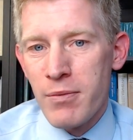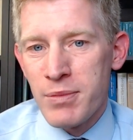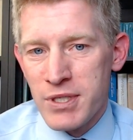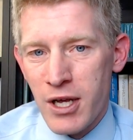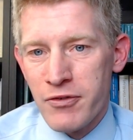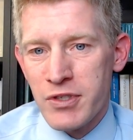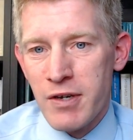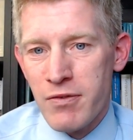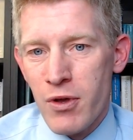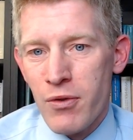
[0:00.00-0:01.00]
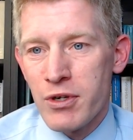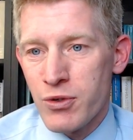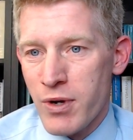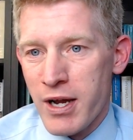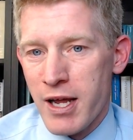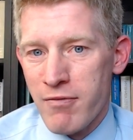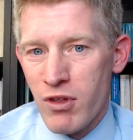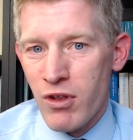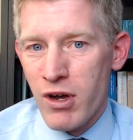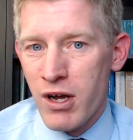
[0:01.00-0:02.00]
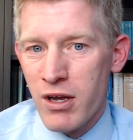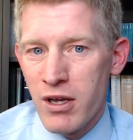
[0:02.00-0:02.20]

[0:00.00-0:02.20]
themselves, even though they do not have the law.